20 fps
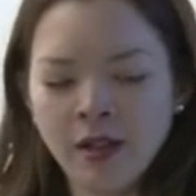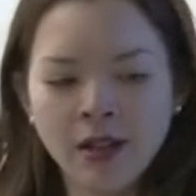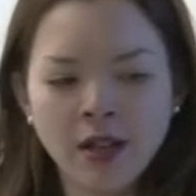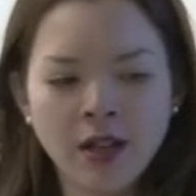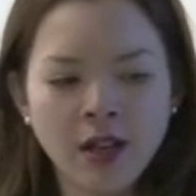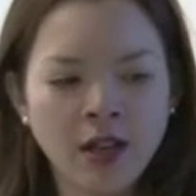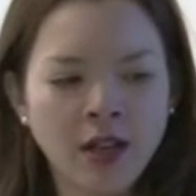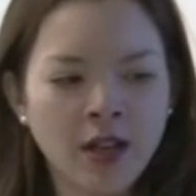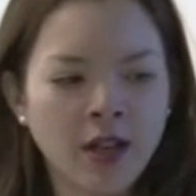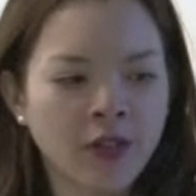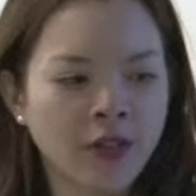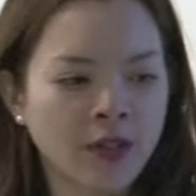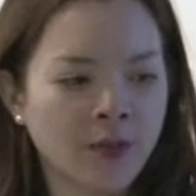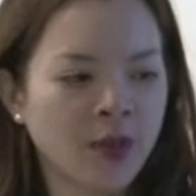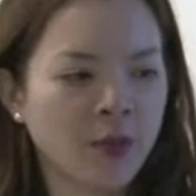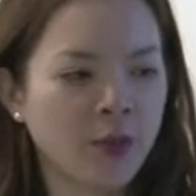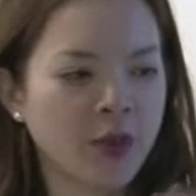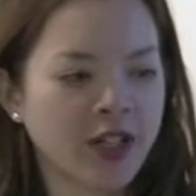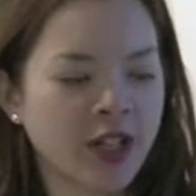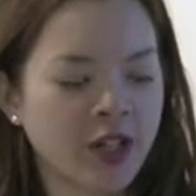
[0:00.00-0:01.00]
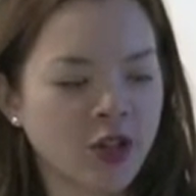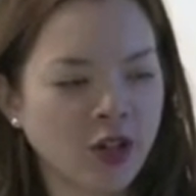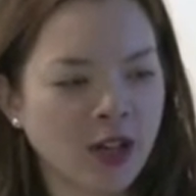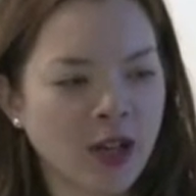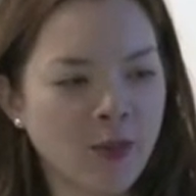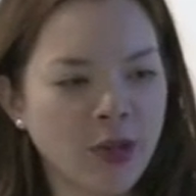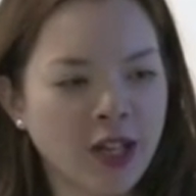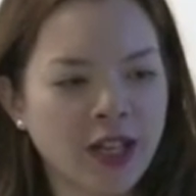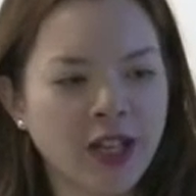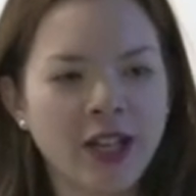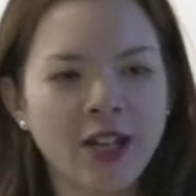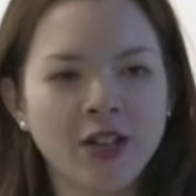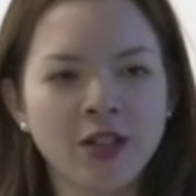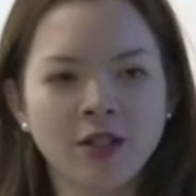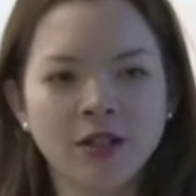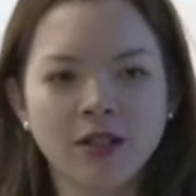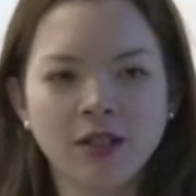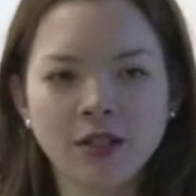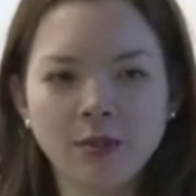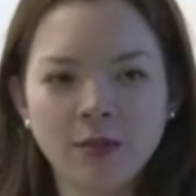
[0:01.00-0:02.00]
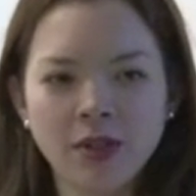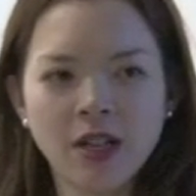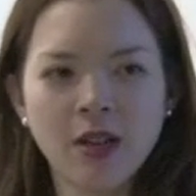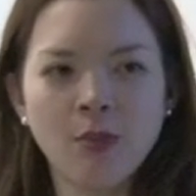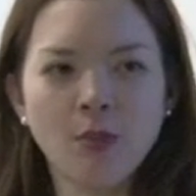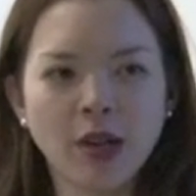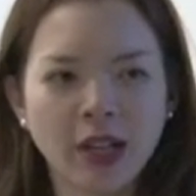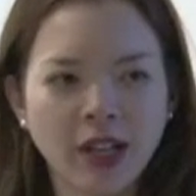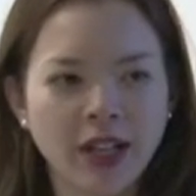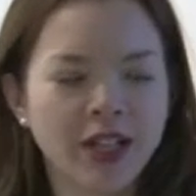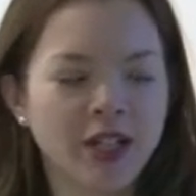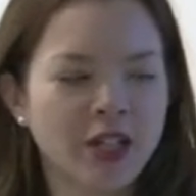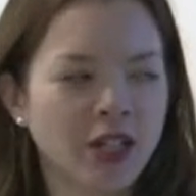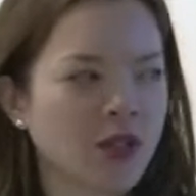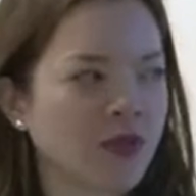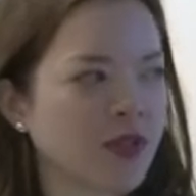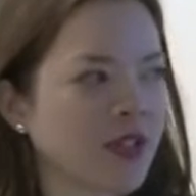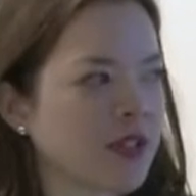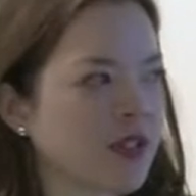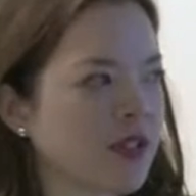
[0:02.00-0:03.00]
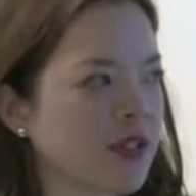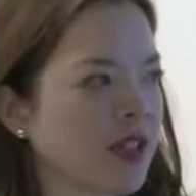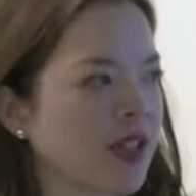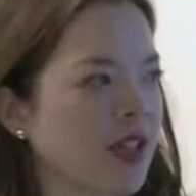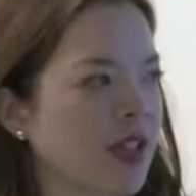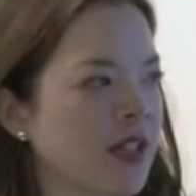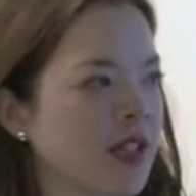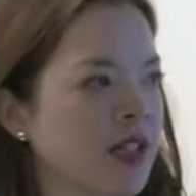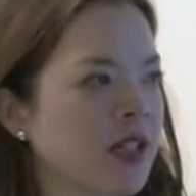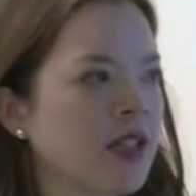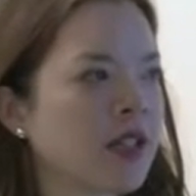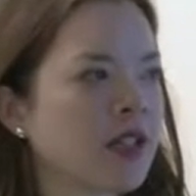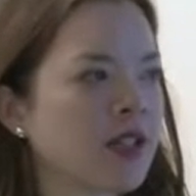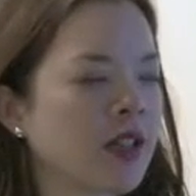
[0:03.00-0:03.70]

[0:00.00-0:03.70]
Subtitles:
potential applications and some of the implications for society.